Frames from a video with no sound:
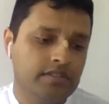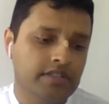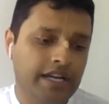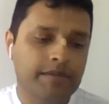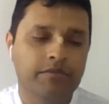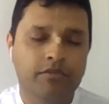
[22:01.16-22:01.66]

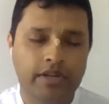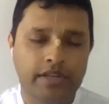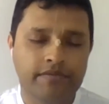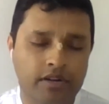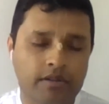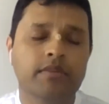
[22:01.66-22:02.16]
time away
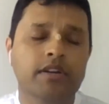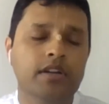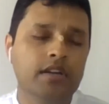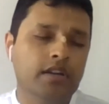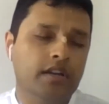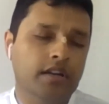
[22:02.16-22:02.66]
from
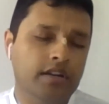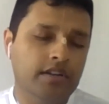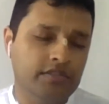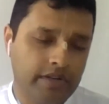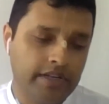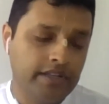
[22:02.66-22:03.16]

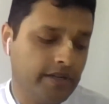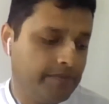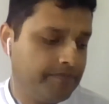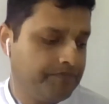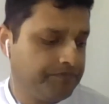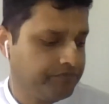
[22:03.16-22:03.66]
Dwarka,
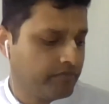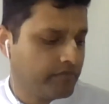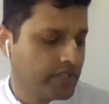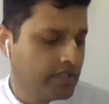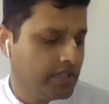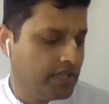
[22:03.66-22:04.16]

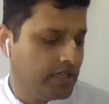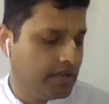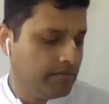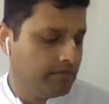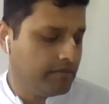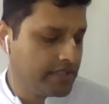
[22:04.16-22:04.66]

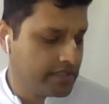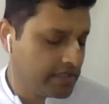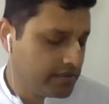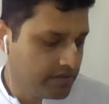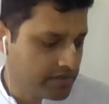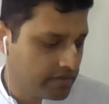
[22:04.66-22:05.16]

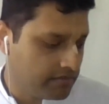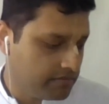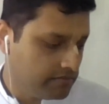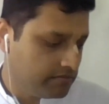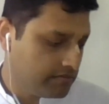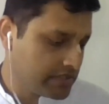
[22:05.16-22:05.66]
listening to
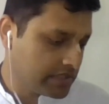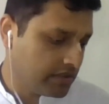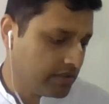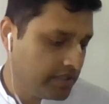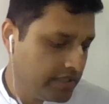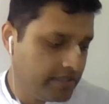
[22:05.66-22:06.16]
some
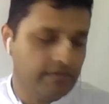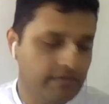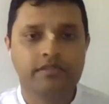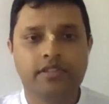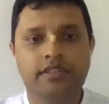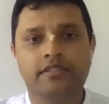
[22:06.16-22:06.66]
scholarly
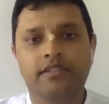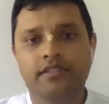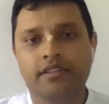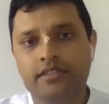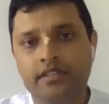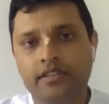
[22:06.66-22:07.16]
devotees
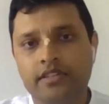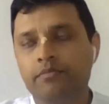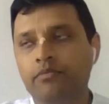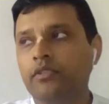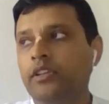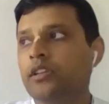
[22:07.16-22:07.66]
discussing this
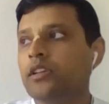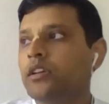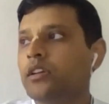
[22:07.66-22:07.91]
point.